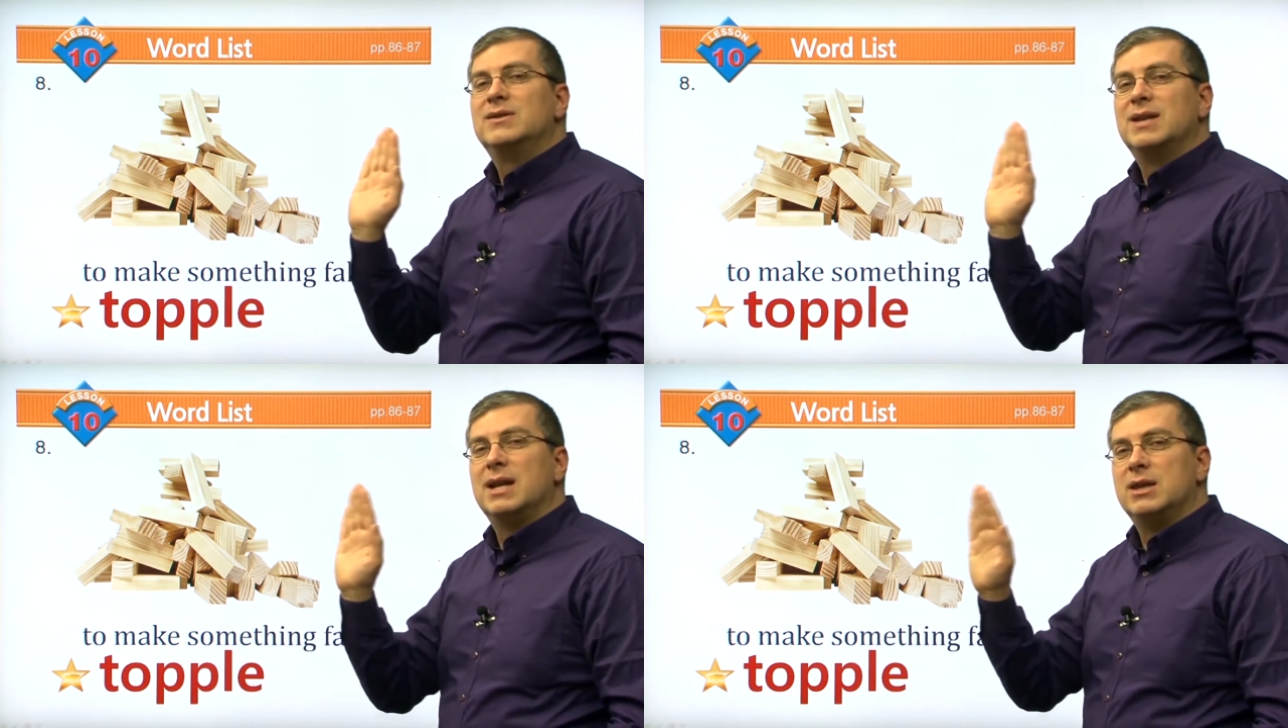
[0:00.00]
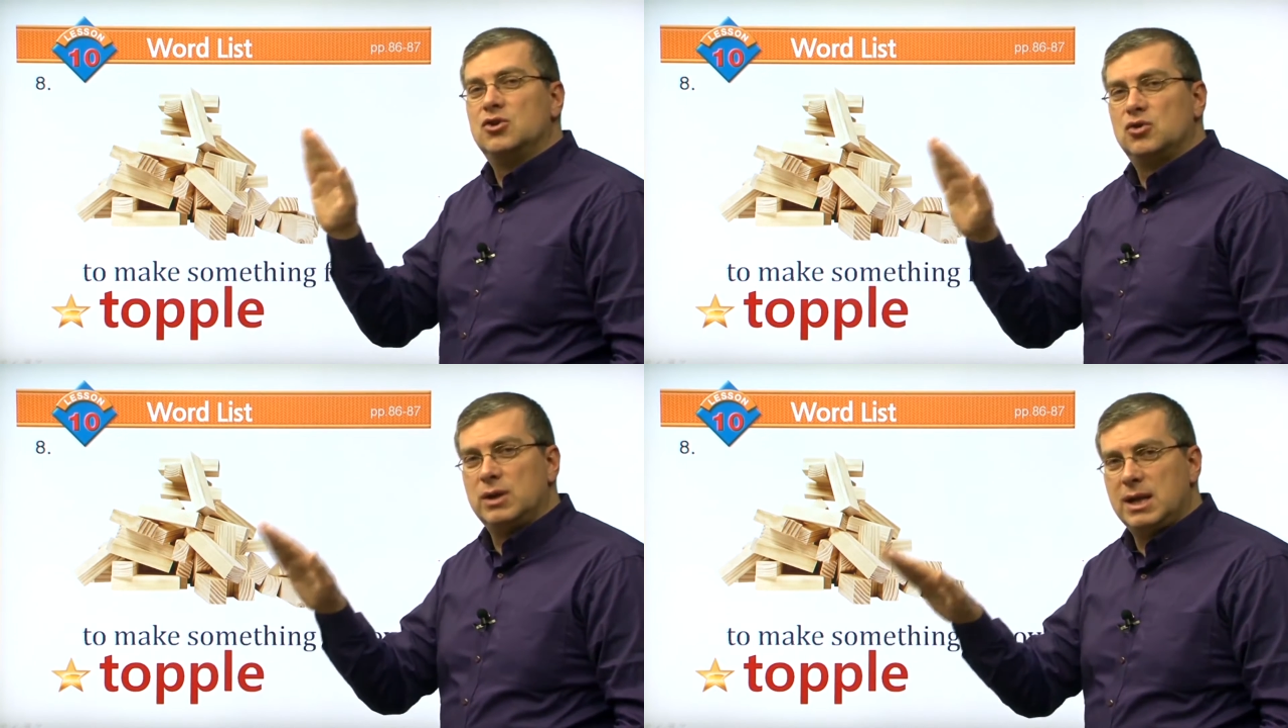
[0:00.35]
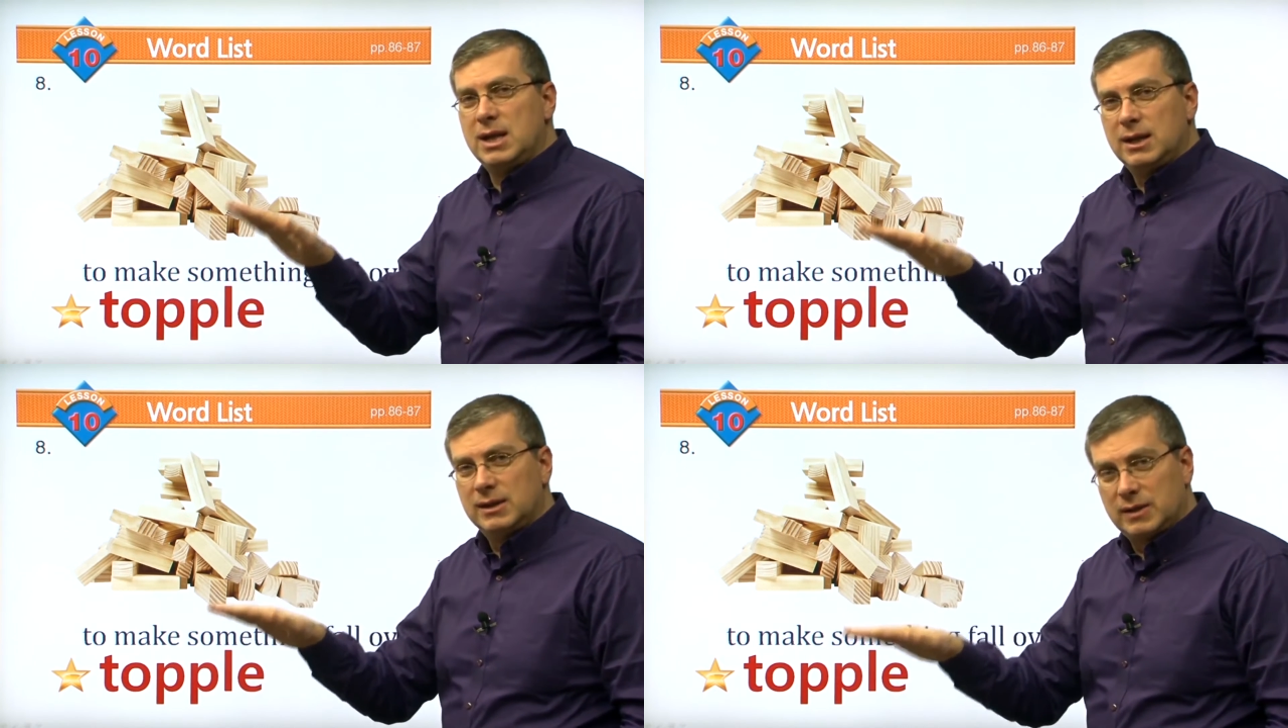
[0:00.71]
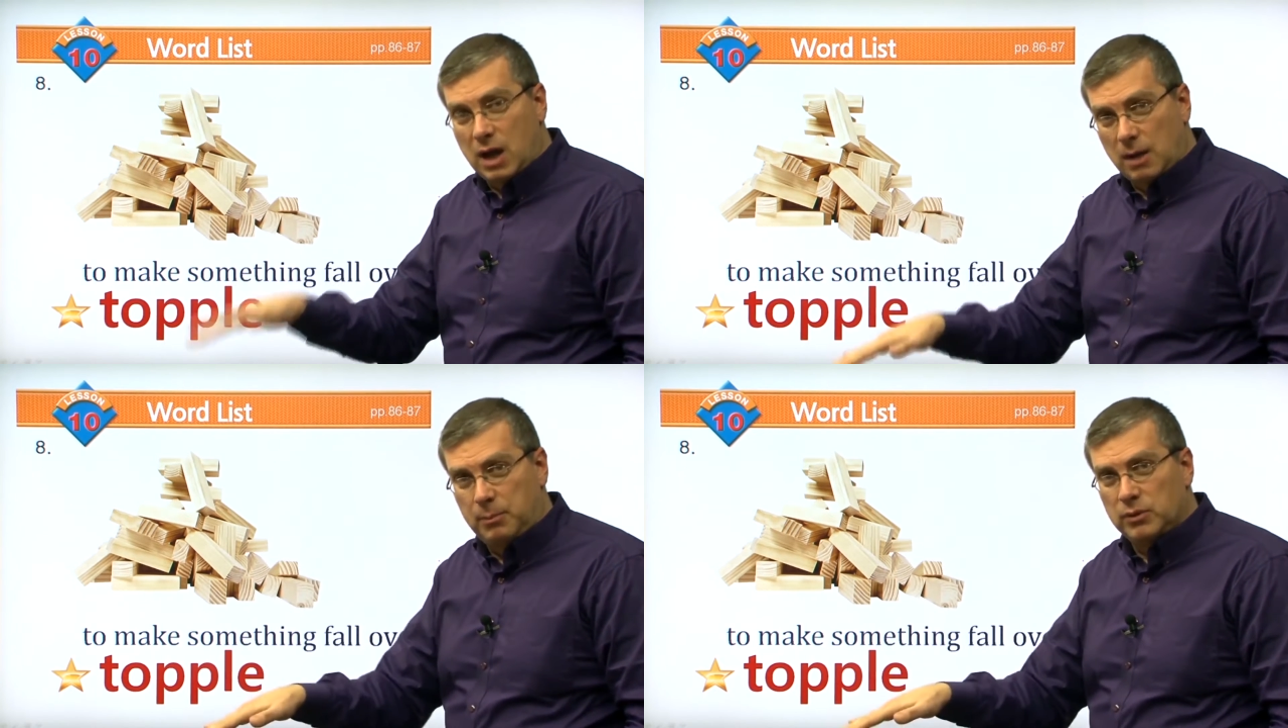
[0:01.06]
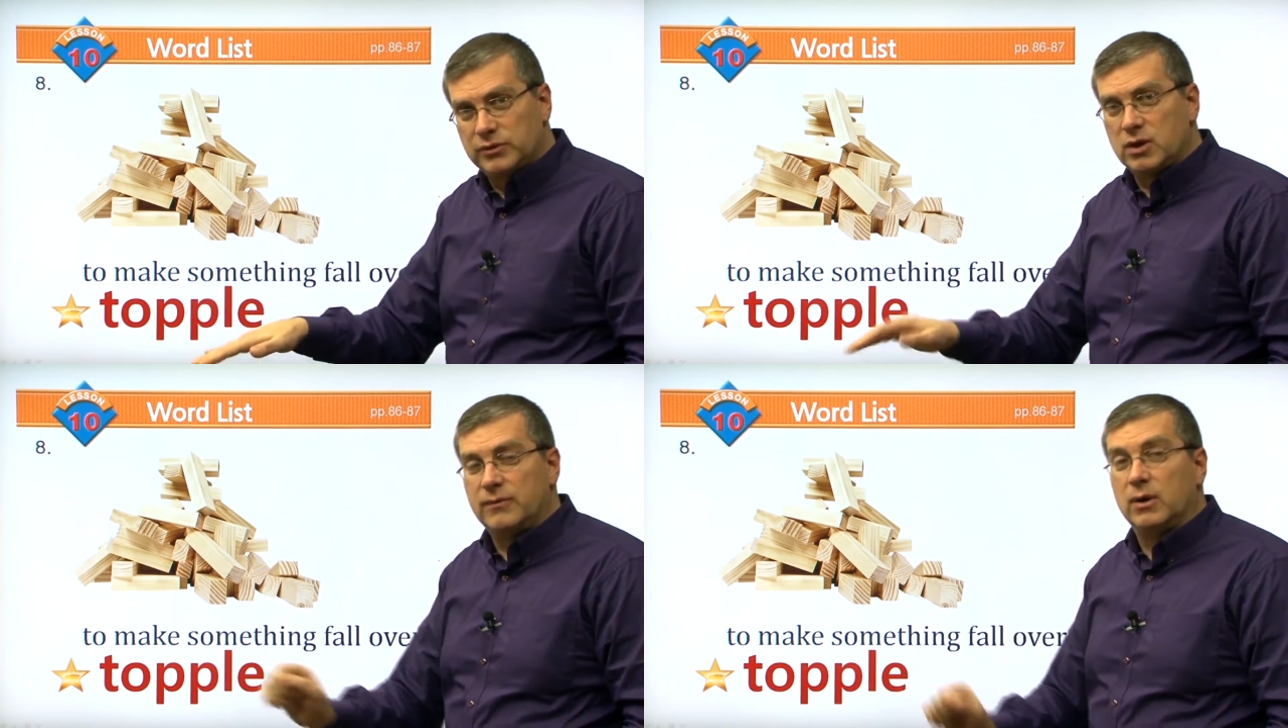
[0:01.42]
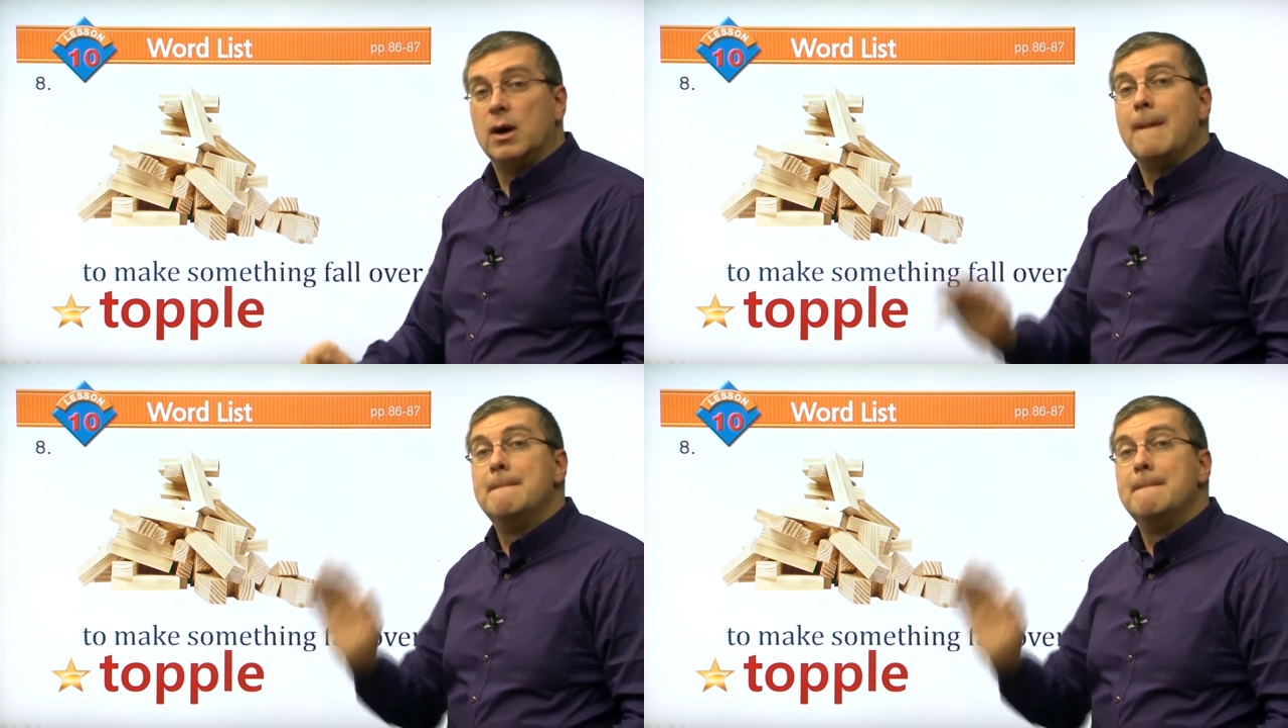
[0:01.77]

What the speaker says: say the tree topples over.